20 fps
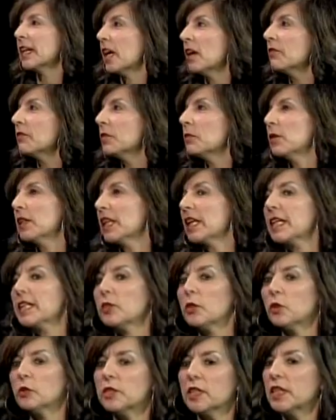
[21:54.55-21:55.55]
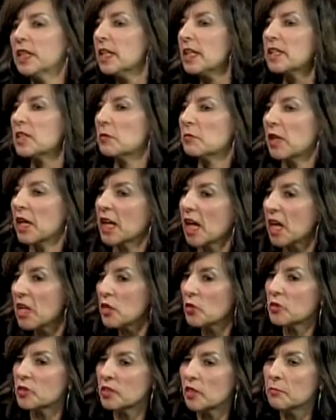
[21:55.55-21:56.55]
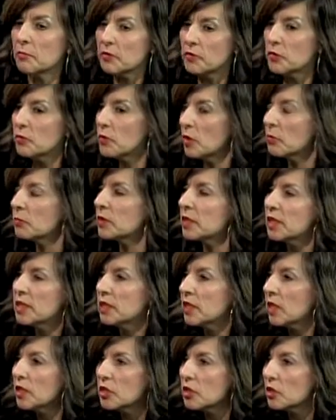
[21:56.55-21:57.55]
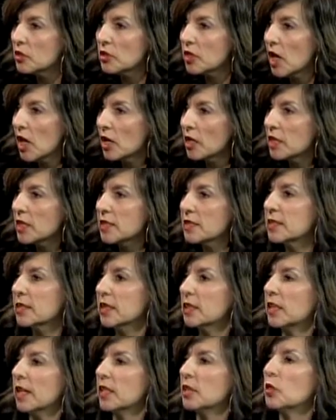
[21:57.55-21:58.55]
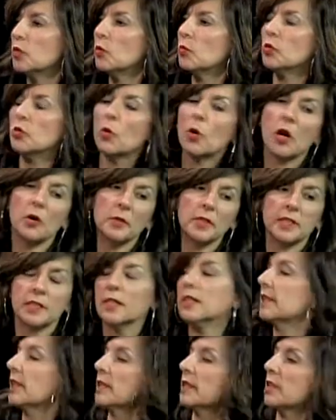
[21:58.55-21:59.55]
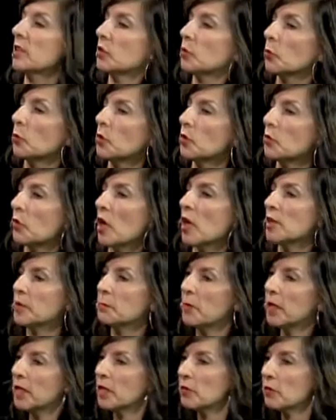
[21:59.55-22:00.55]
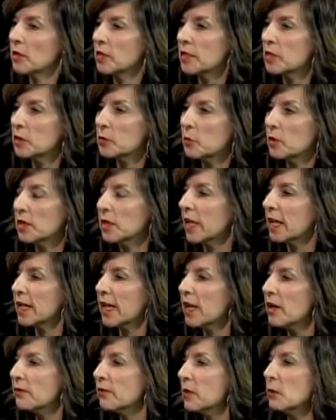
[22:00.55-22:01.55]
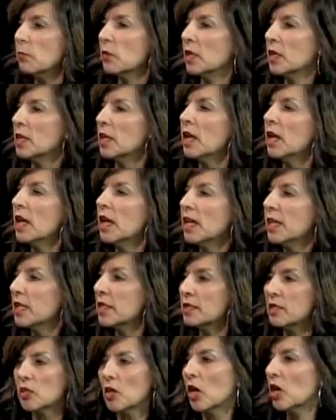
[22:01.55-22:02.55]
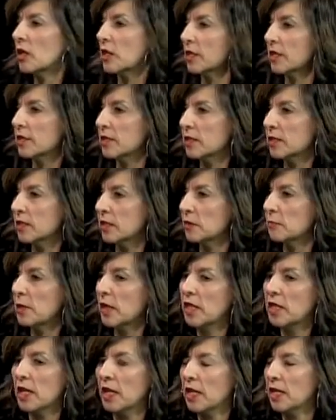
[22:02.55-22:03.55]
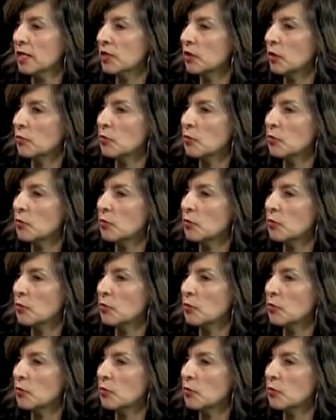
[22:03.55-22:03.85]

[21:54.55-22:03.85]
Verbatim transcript: everyone, like I told the kids, I'm like, I know some of you don't think that you're an artist, and like you, you always think that this one draws better or this one. Like everyone is an artist in my eye, so